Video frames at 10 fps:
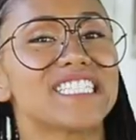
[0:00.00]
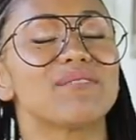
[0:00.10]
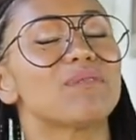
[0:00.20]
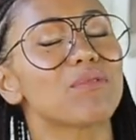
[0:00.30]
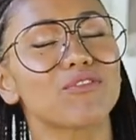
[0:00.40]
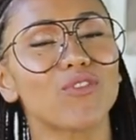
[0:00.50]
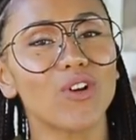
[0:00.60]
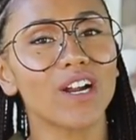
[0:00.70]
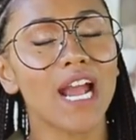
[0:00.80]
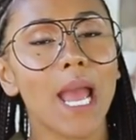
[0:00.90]
Tip number
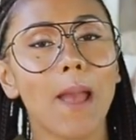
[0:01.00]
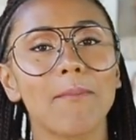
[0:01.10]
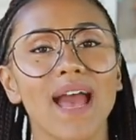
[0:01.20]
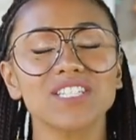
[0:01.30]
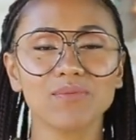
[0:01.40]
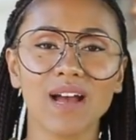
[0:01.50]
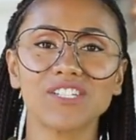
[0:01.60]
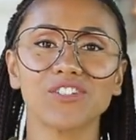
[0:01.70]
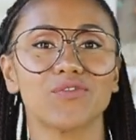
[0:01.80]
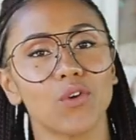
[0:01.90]
four,
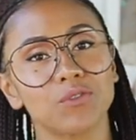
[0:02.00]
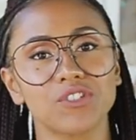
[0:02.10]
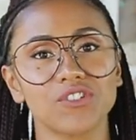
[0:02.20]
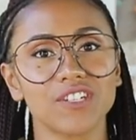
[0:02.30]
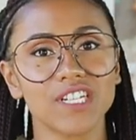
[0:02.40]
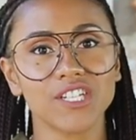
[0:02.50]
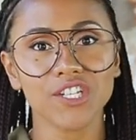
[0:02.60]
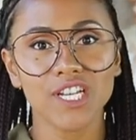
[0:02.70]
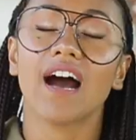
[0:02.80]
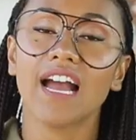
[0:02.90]
maximize your phone storage.